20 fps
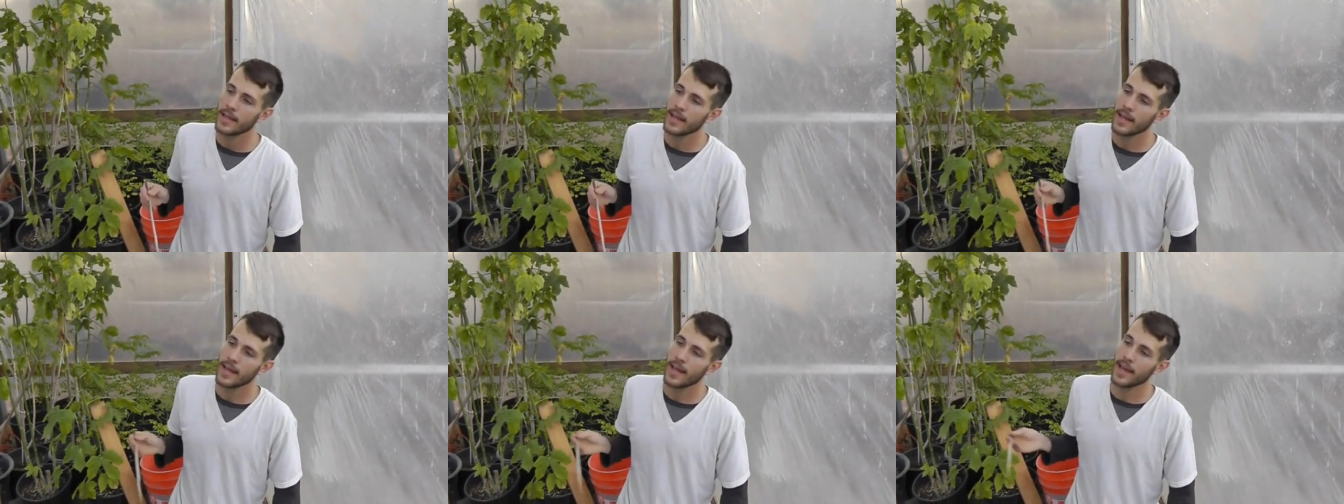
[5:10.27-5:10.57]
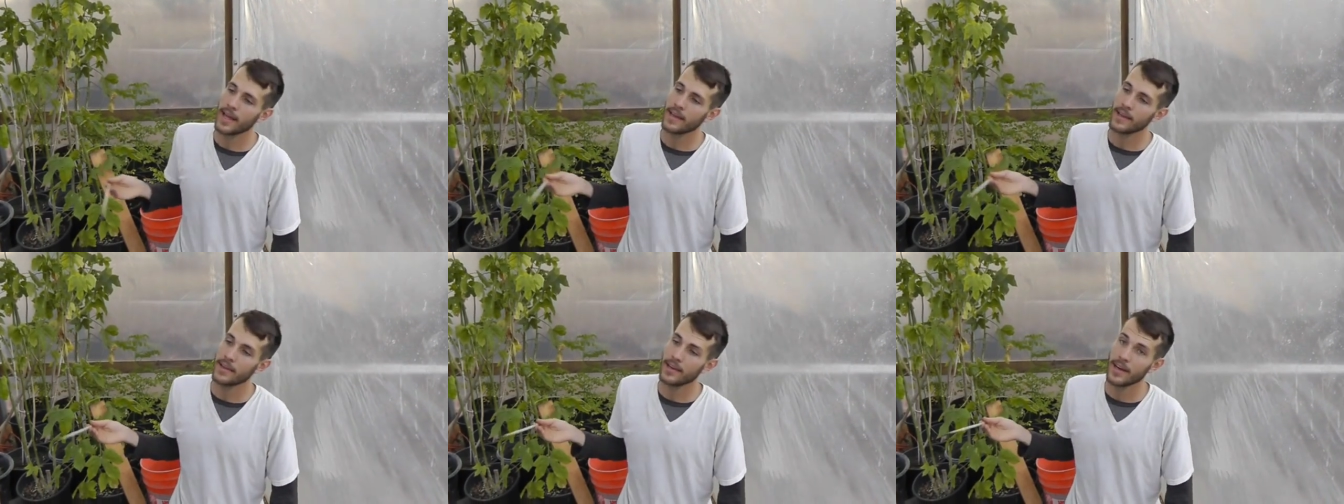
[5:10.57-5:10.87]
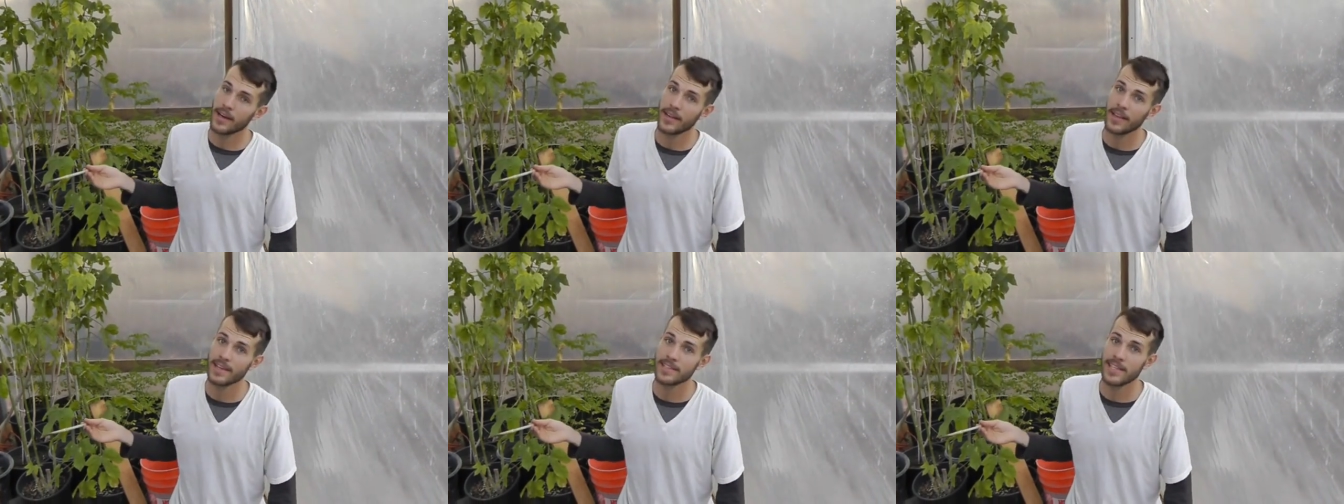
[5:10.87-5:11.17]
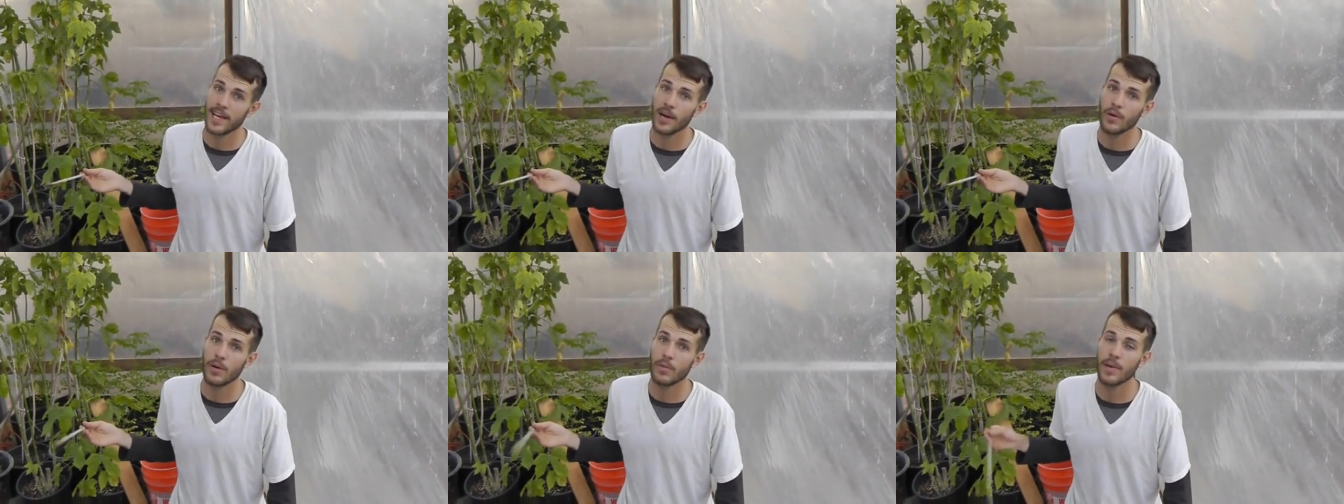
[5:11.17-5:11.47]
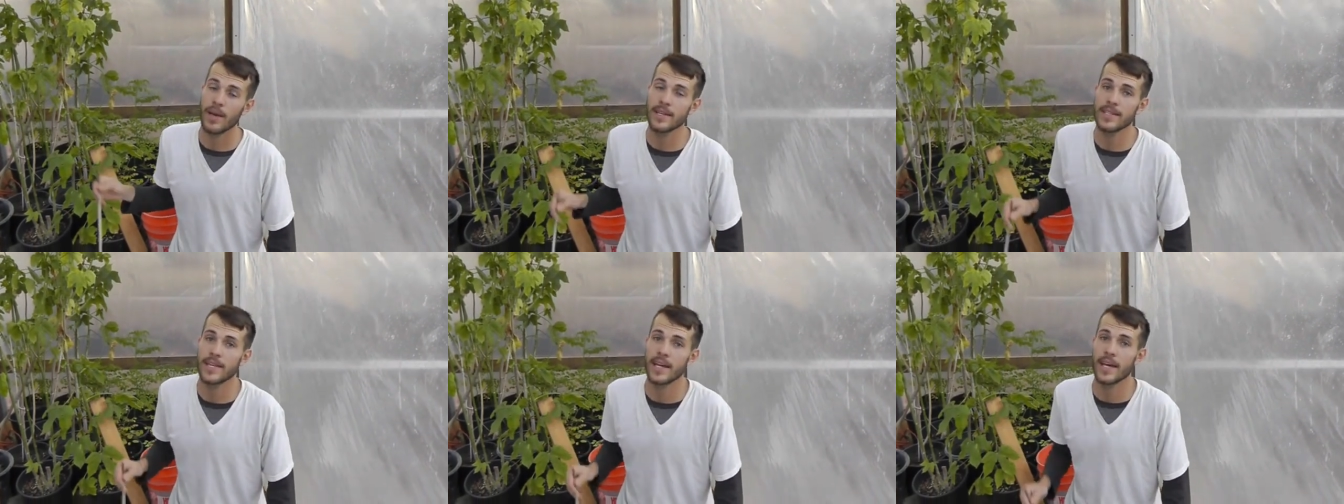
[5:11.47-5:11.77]
and uh, that's how we
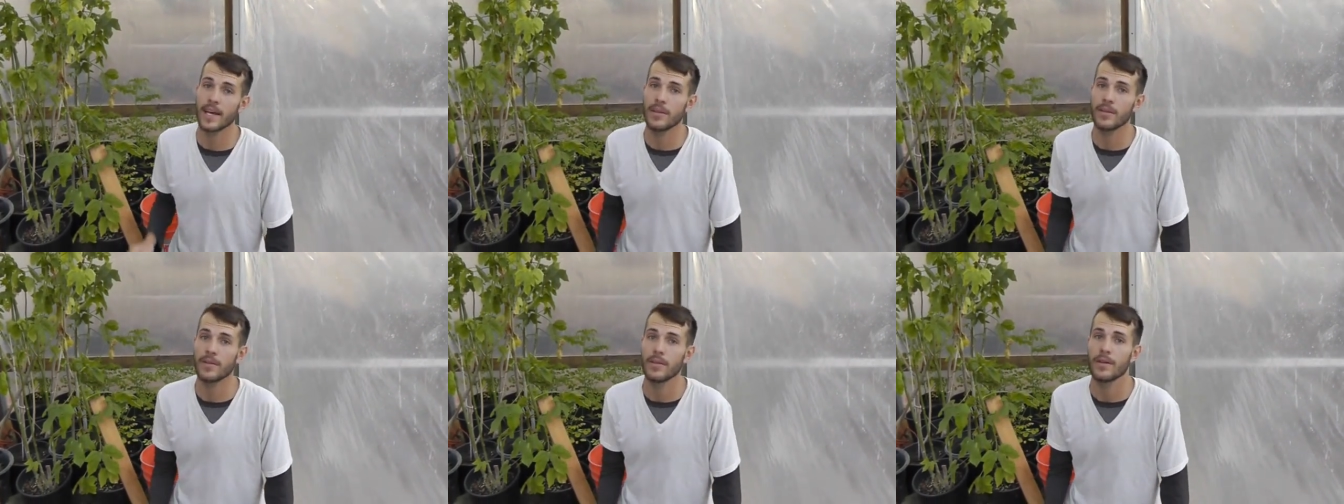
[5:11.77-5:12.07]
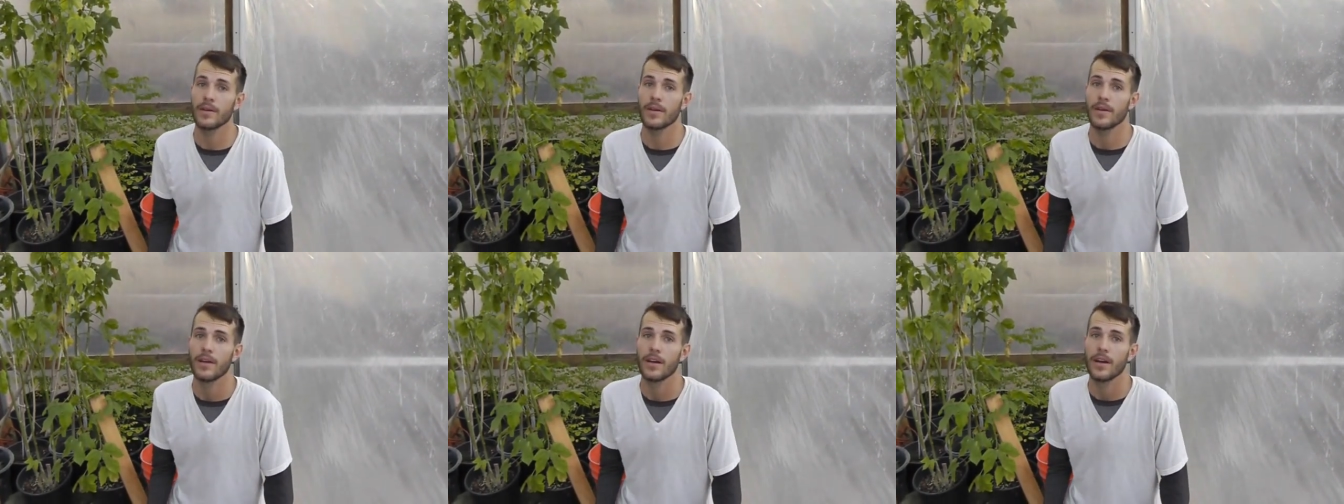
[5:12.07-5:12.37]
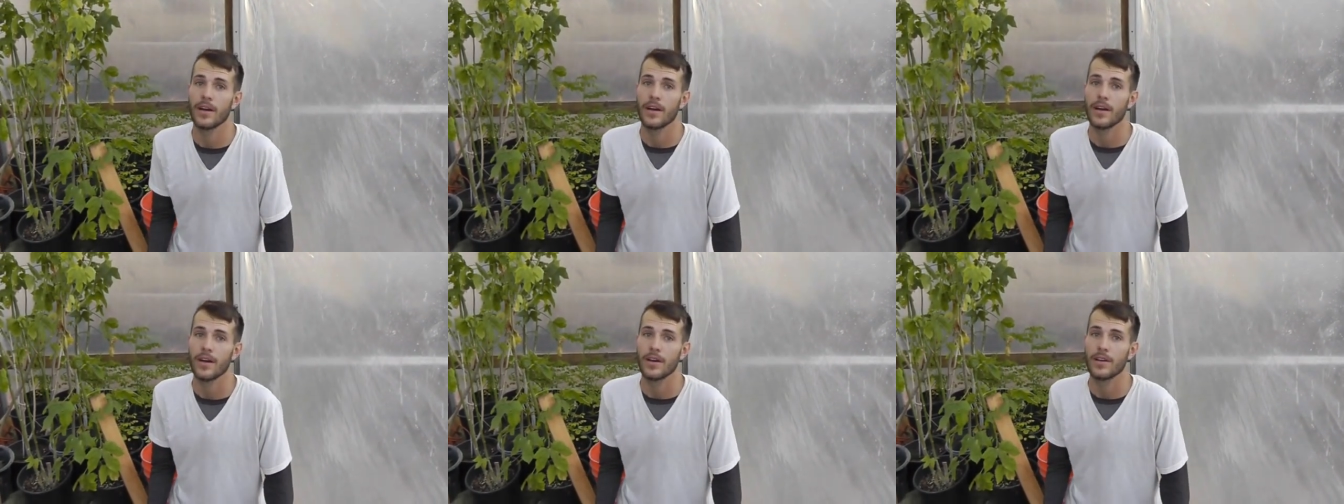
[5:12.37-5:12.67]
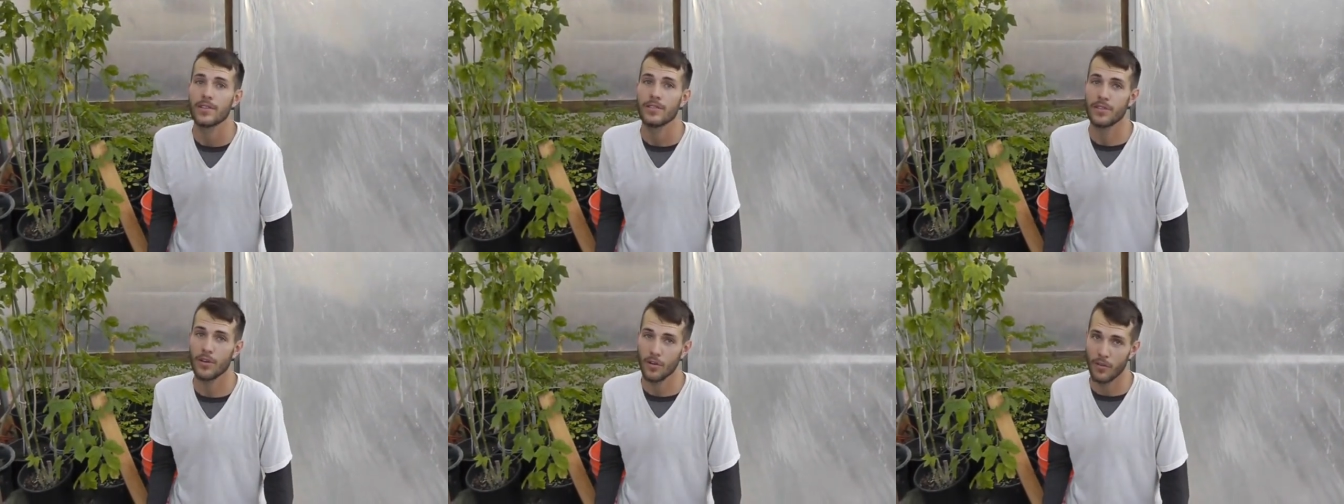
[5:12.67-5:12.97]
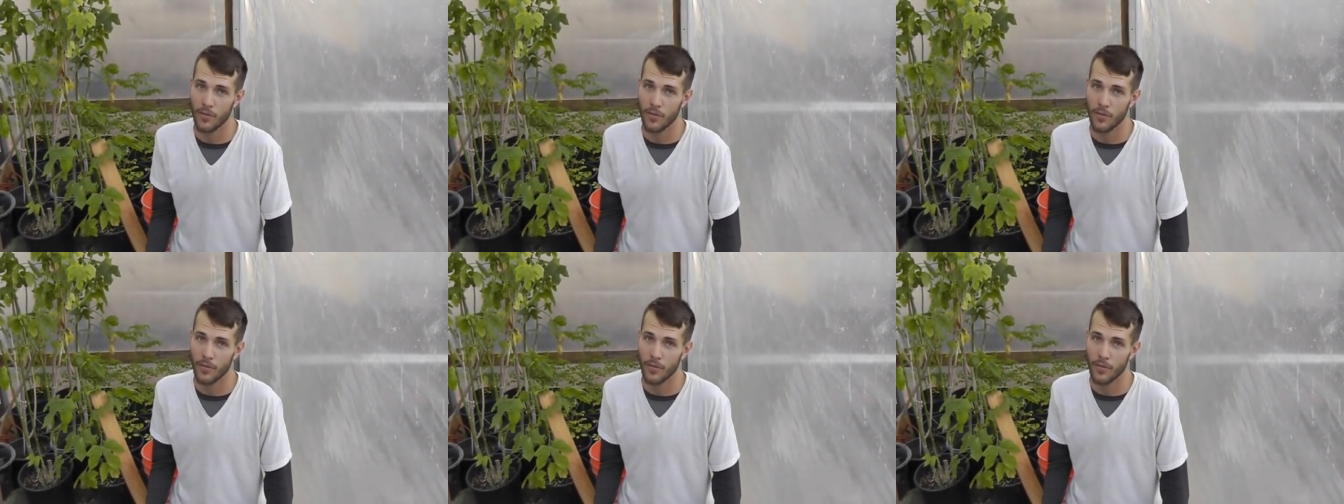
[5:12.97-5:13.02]
maintain so